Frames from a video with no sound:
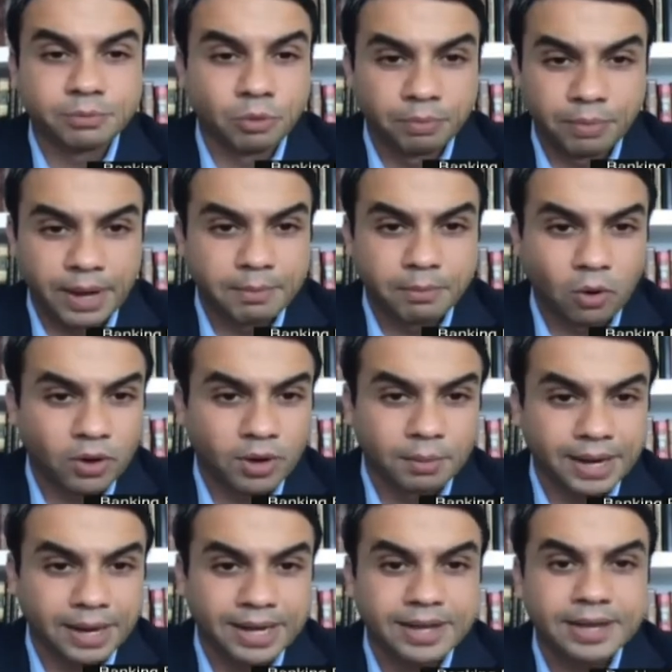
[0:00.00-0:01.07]
Mumbai more
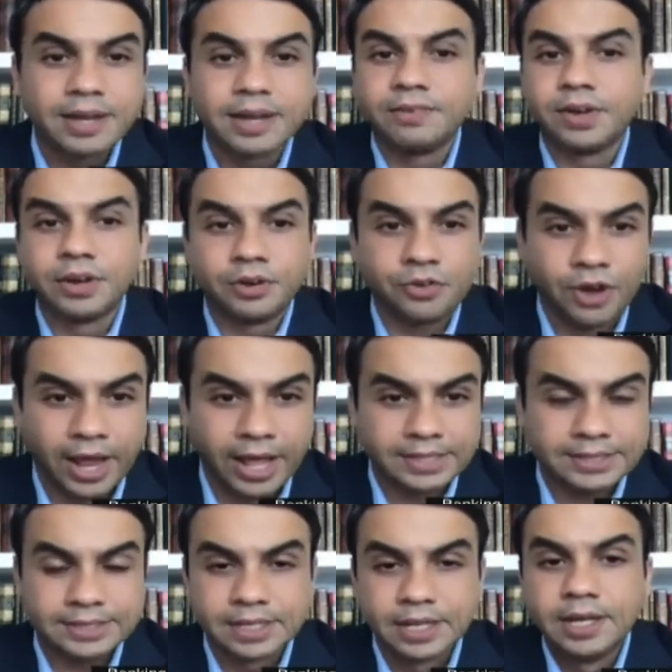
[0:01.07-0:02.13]
competitive and
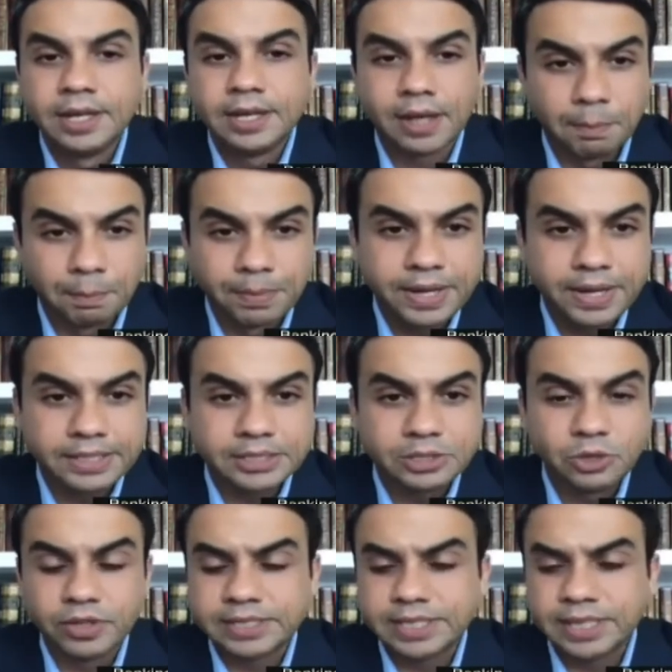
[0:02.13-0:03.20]
attracts companies
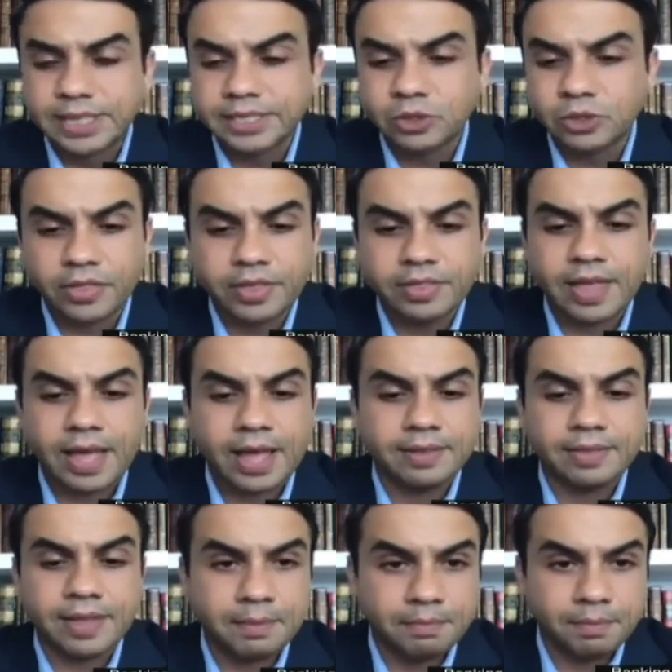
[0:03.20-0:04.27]
to the city. So I think
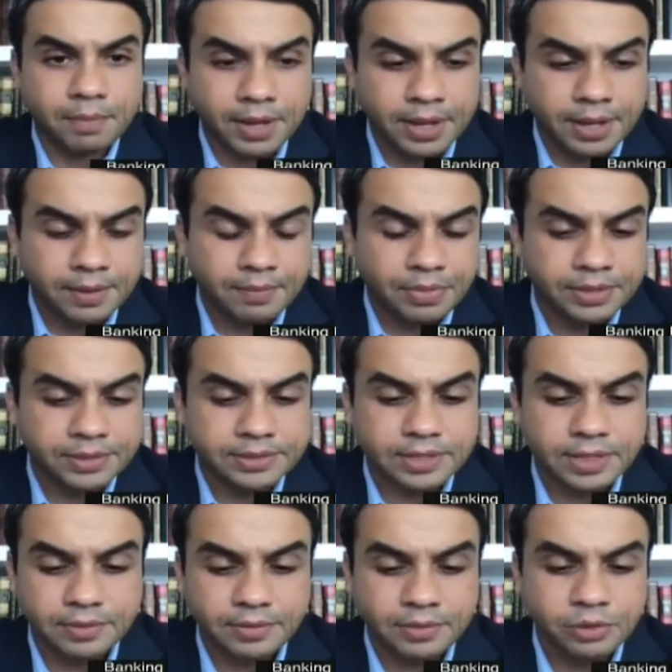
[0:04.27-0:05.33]
that
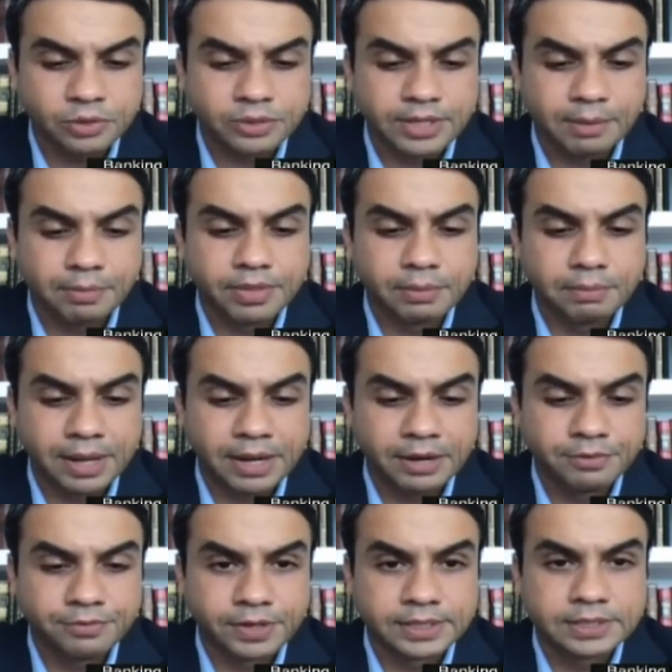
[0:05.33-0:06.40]
is something that
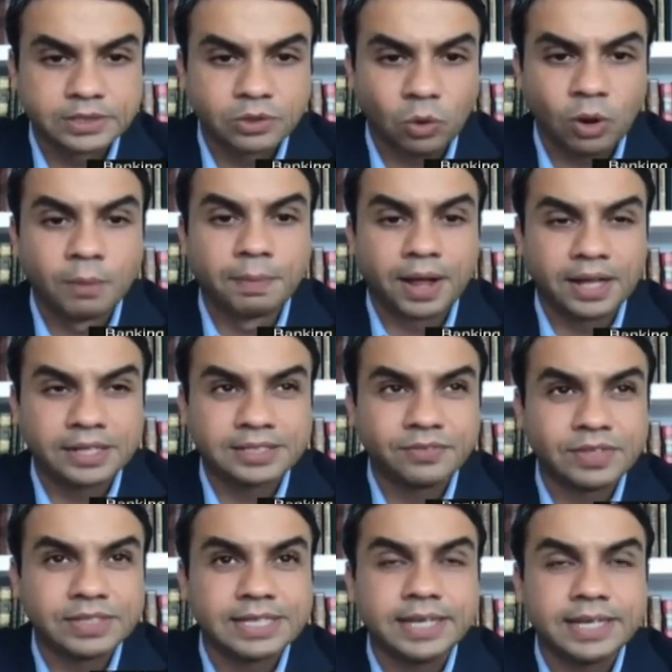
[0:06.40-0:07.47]
benefits all parts of
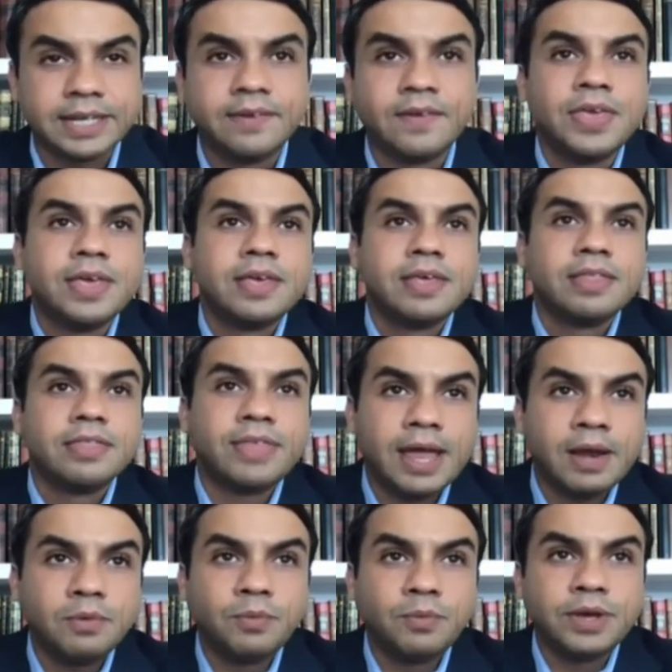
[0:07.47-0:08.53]
the city.
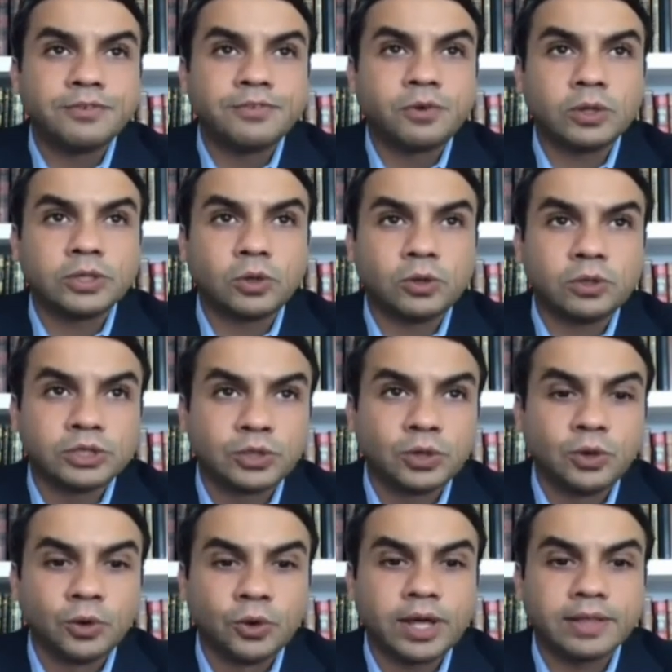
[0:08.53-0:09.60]
Then we, of course, also
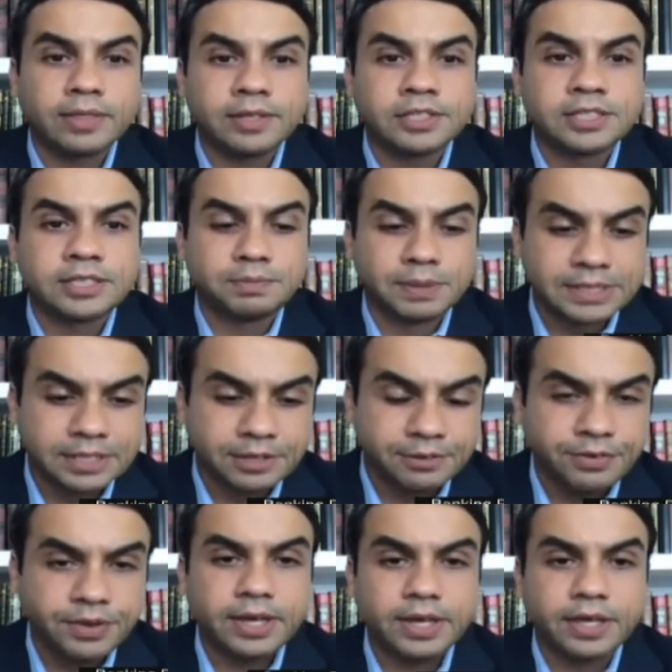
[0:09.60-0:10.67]
look at the
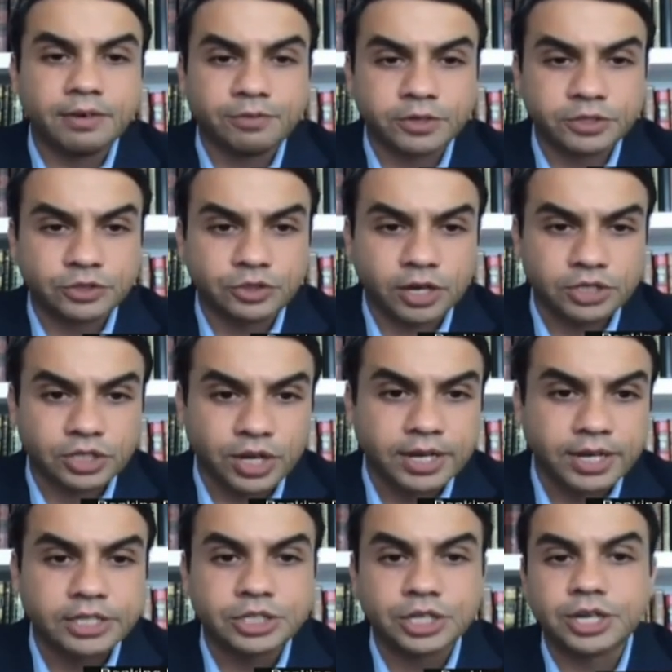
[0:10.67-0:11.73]
specific infrastructure
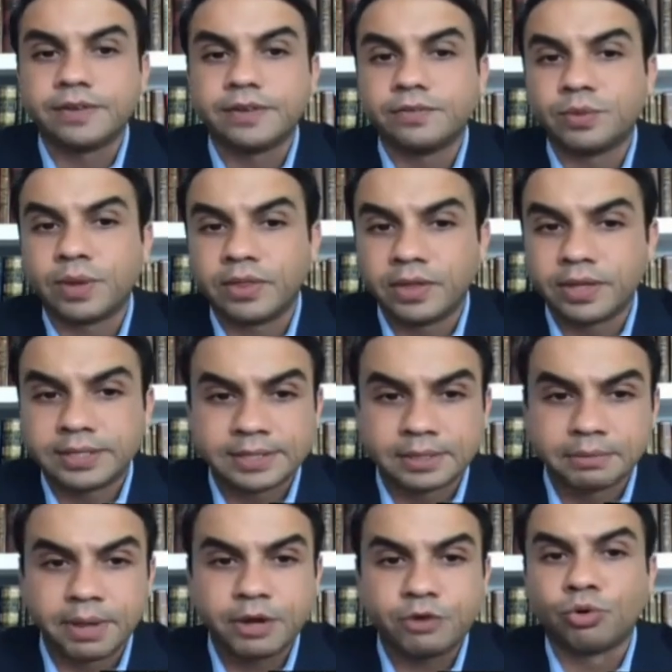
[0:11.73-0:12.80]
initiatives, whether it's
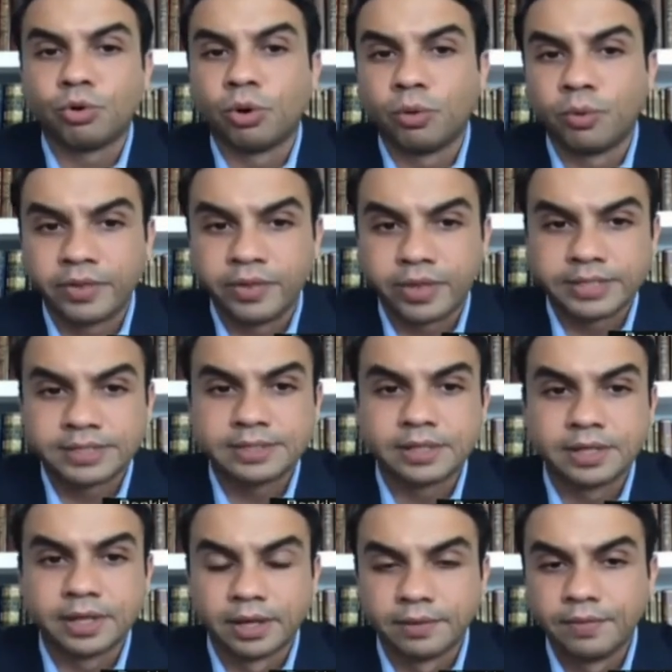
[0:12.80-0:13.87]
the metro, whether it's
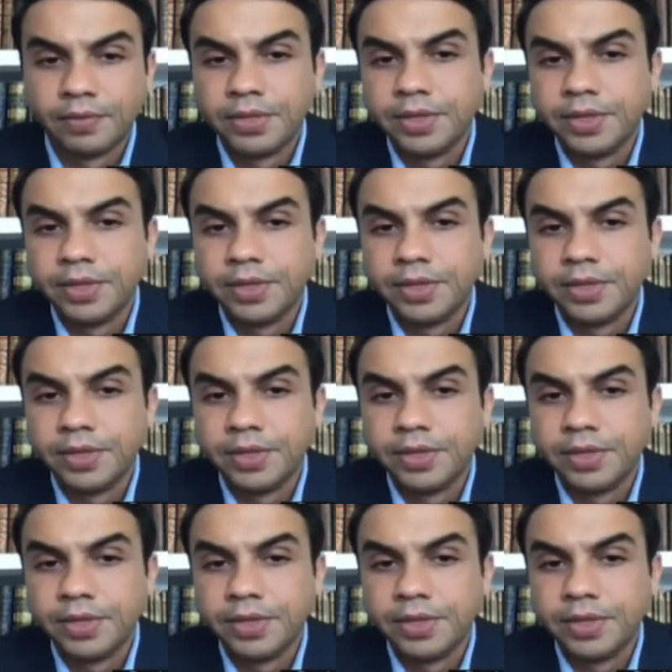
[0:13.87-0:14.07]
the